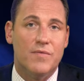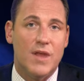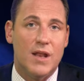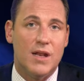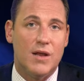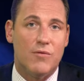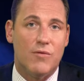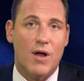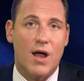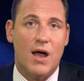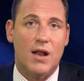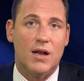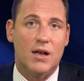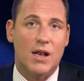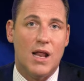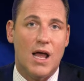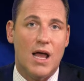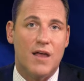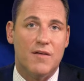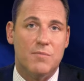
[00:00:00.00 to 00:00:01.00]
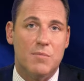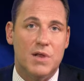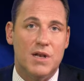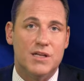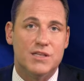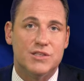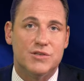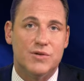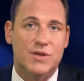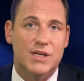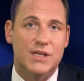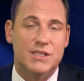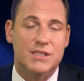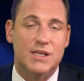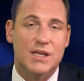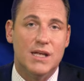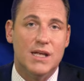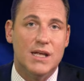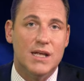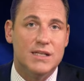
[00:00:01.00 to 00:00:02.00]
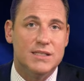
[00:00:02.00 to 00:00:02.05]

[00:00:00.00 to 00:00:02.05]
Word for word: than Iran Alive Ministries